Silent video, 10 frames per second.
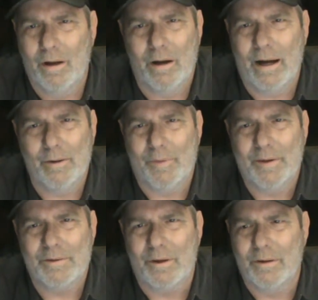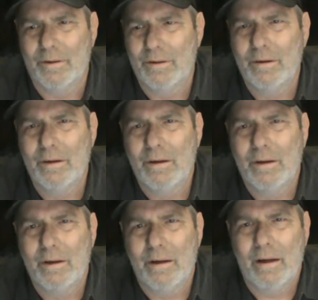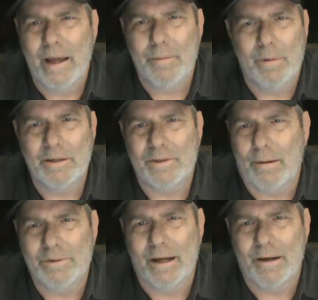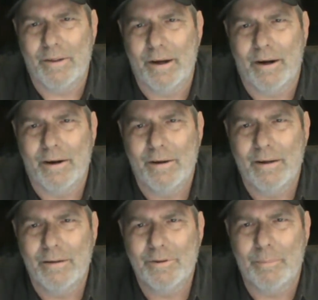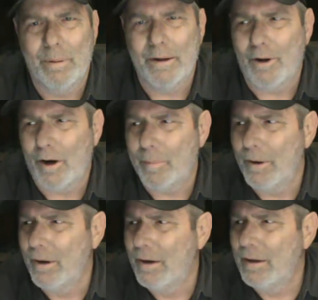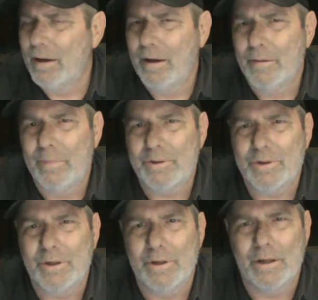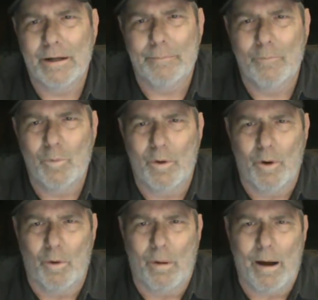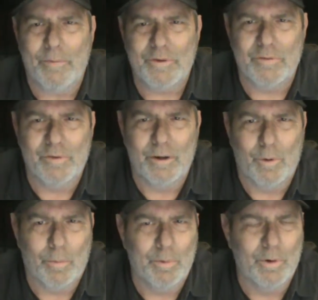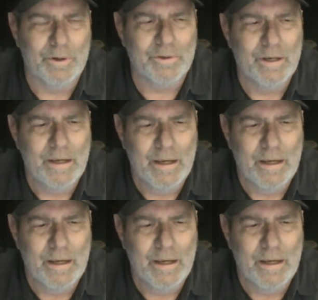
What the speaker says: I don't think so. 8 months, I was out of there. I was in Benton Harbor, Michigan, where the home office of Whirlpool is.